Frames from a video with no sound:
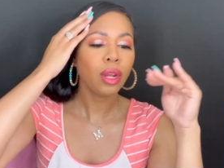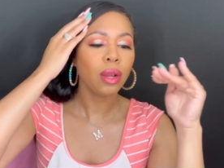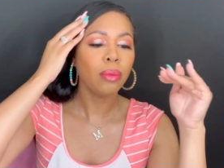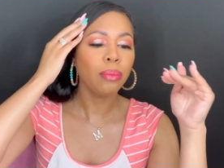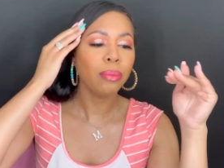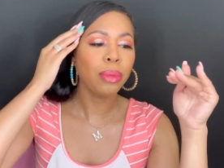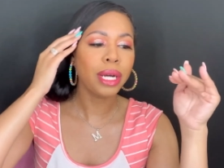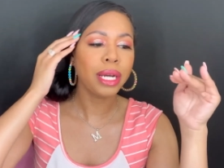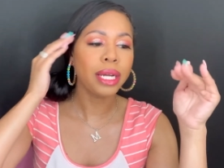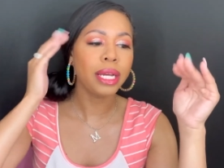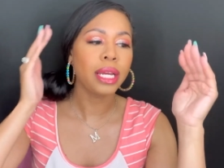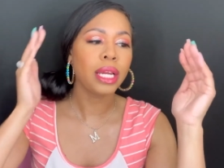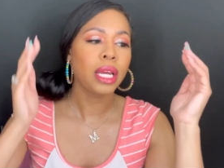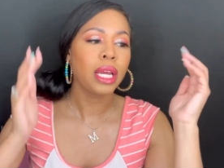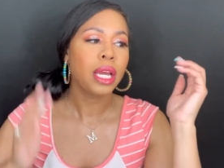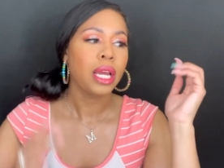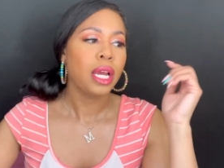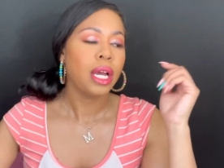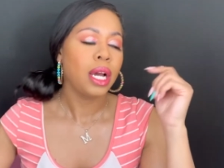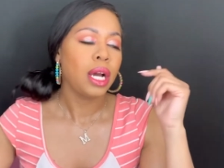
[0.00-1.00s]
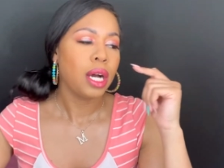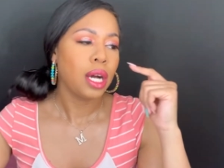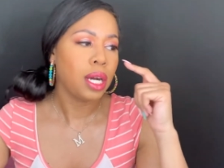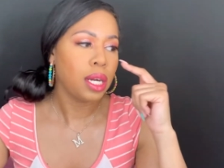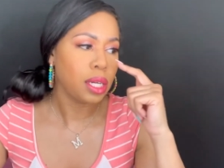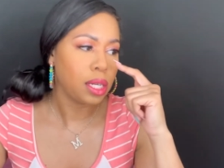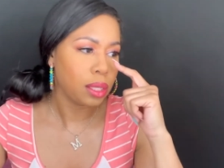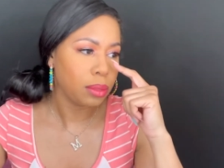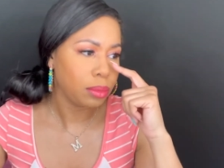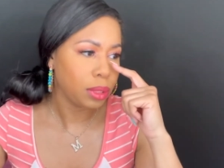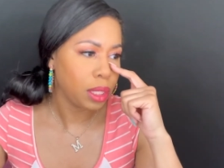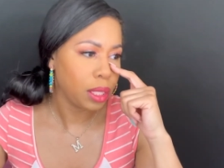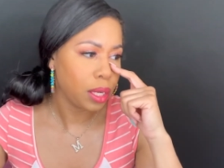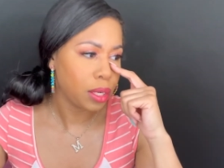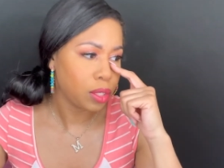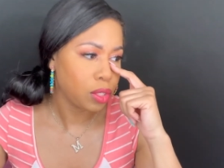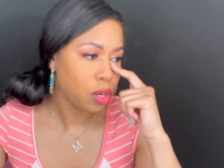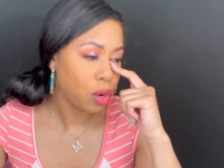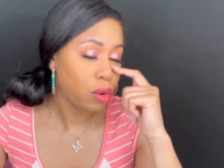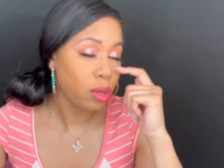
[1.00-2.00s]
But
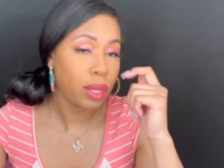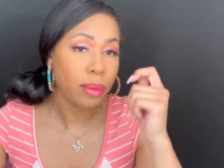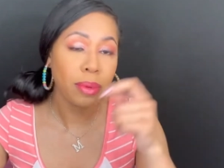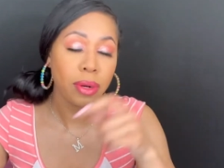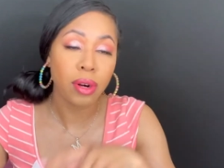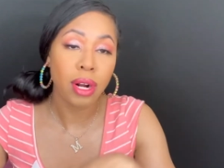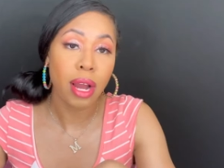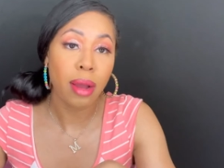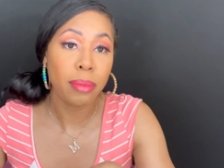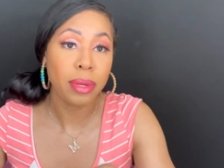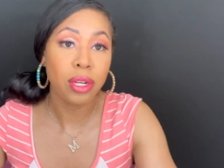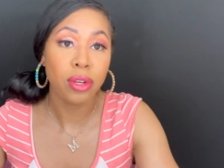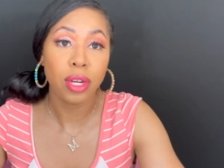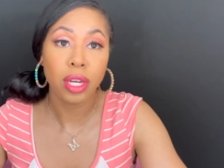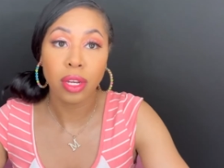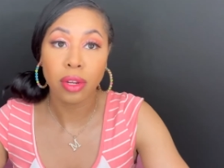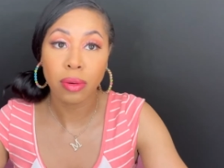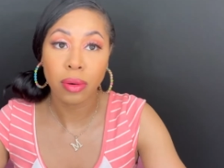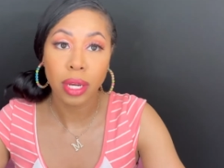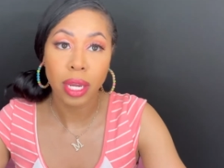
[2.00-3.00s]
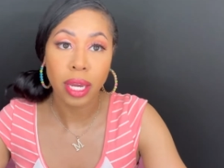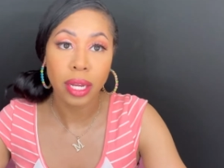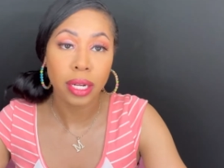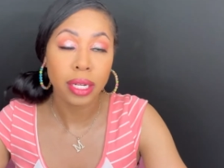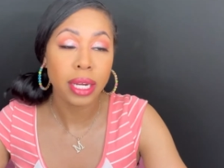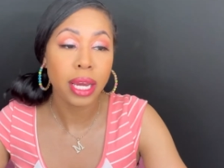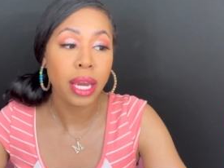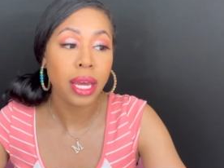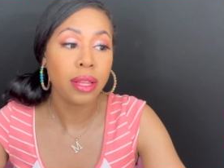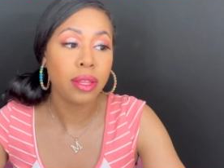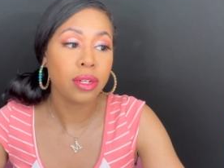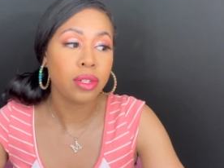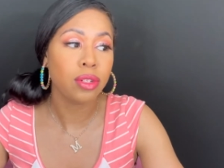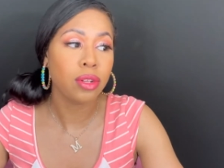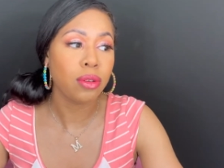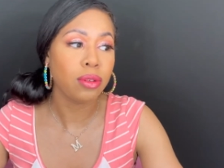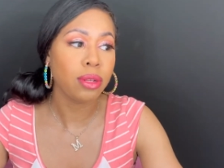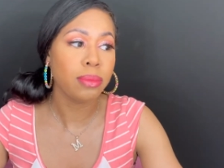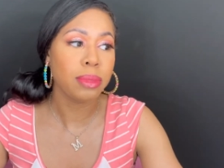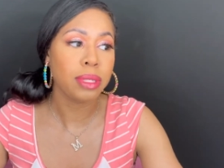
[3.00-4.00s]
there's no limit on how many you can create a day. There's
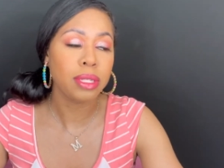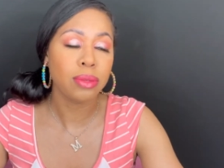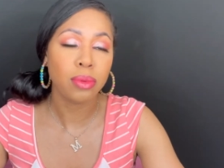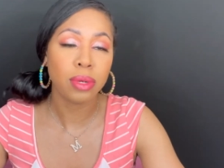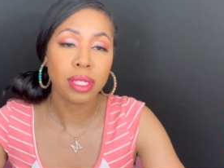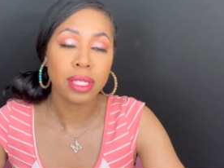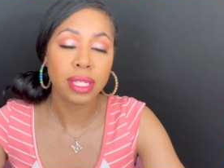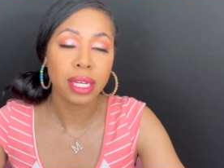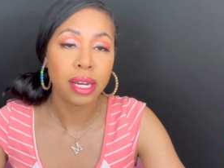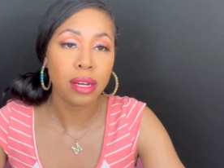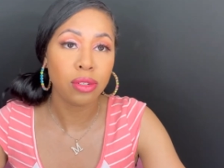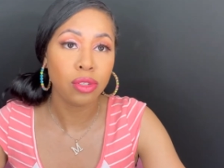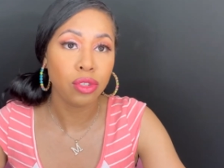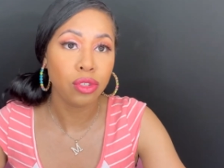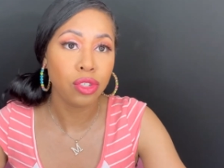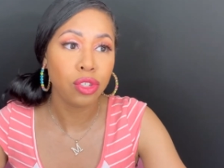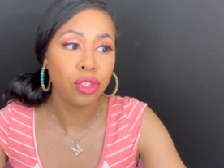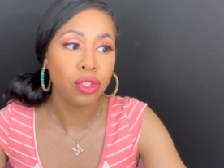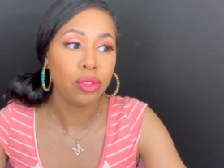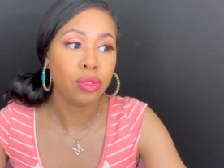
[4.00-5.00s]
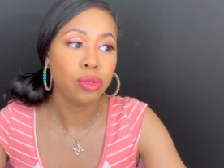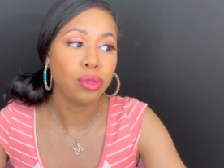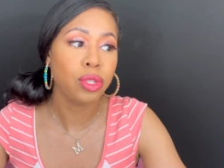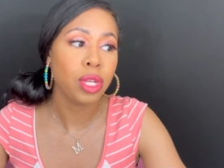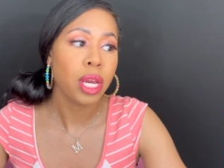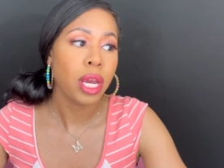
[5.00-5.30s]
no limit to what sounds you should use.